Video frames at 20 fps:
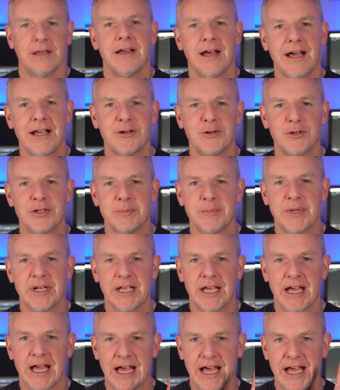Hang on a
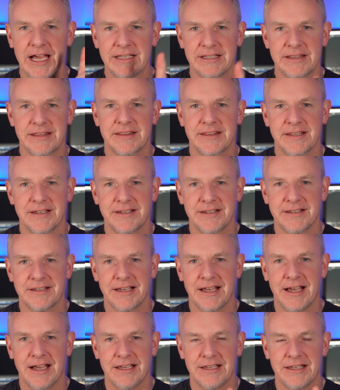minute, I
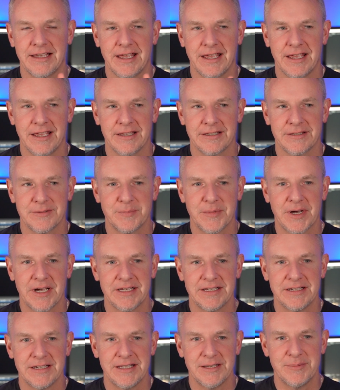think I heard
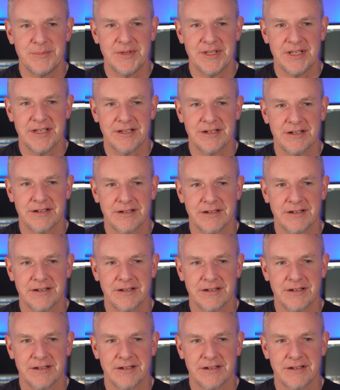my name there.